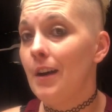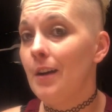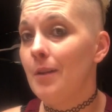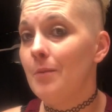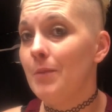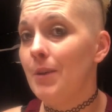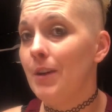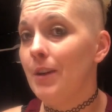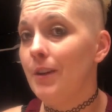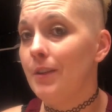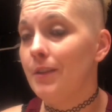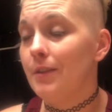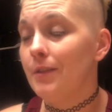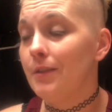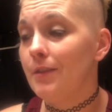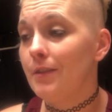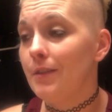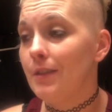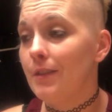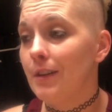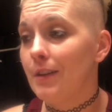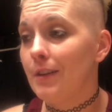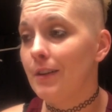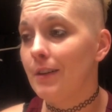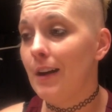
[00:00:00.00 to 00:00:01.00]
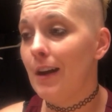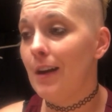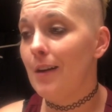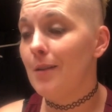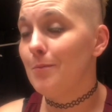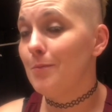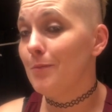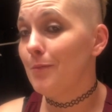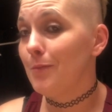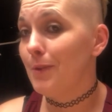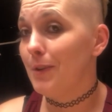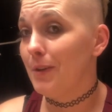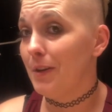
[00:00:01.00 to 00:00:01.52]
They're not
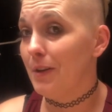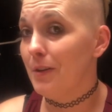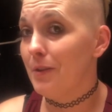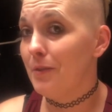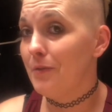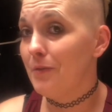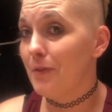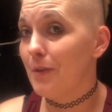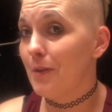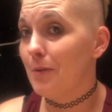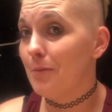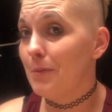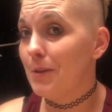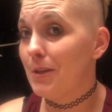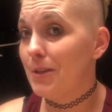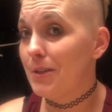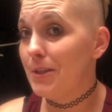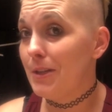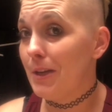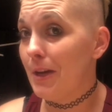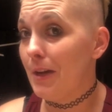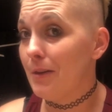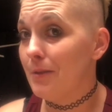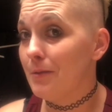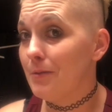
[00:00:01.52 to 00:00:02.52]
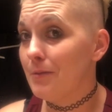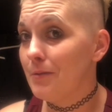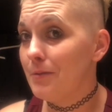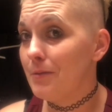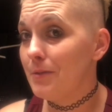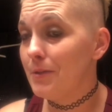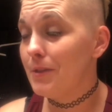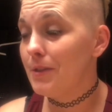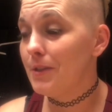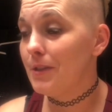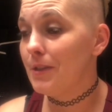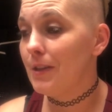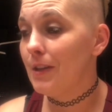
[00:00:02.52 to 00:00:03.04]
good for much
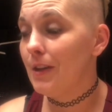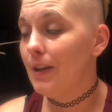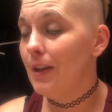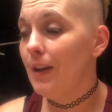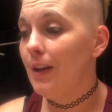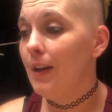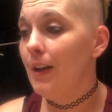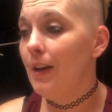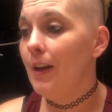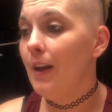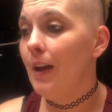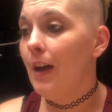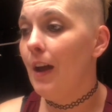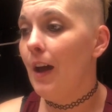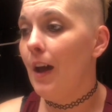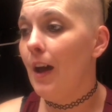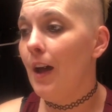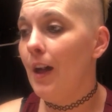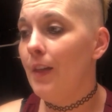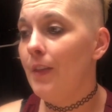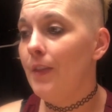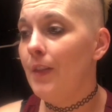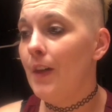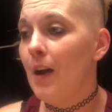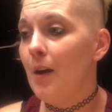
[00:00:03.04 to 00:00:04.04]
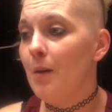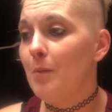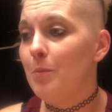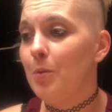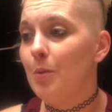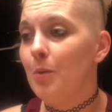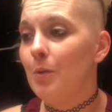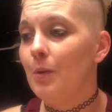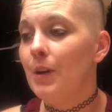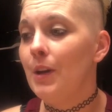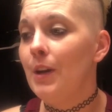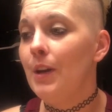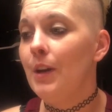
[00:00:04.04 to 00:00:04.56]
else at that
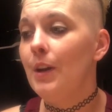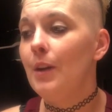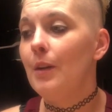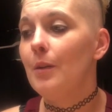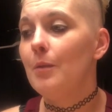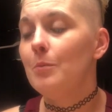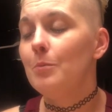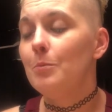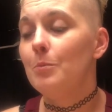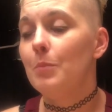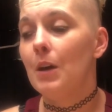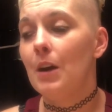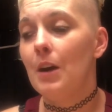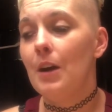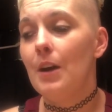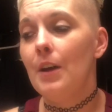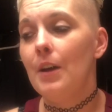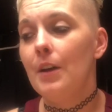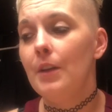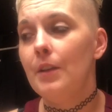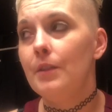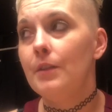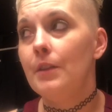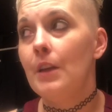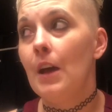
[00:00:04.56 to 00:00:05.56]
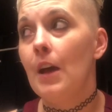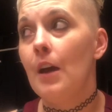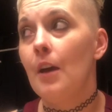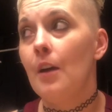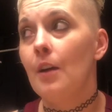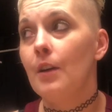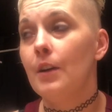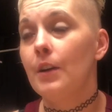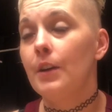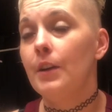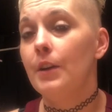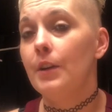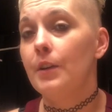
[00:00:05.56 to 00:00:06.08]
point, but they
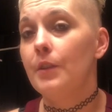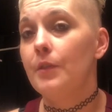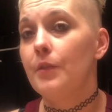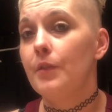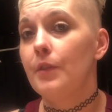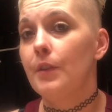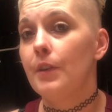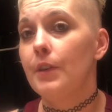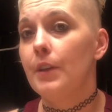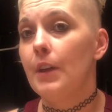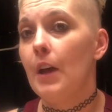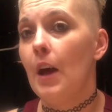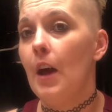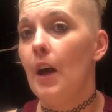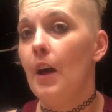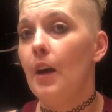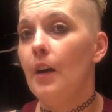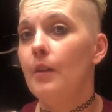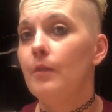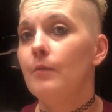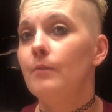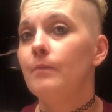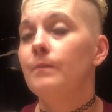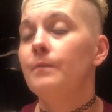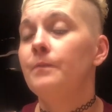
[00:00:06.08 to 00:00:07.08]
are good for that.